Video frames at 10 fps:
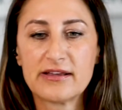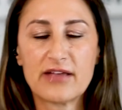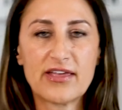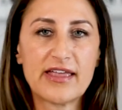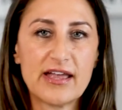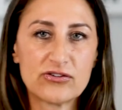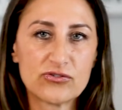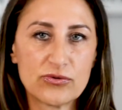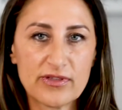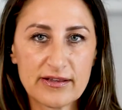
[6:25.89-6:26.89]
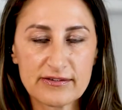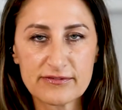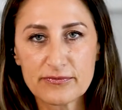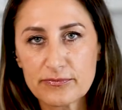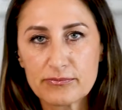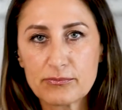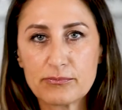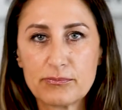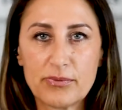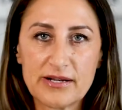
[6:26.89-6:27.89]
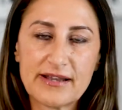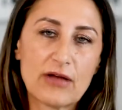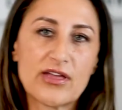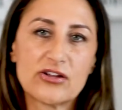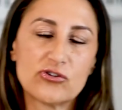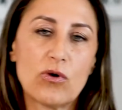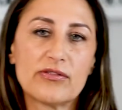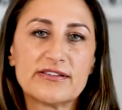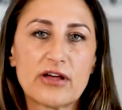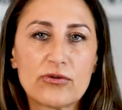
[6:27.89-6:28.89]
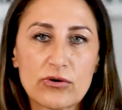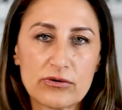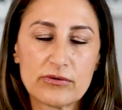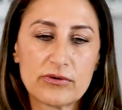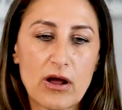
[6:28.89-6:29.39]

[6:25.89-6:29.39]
yeah, they can't do this, but now they could do all these other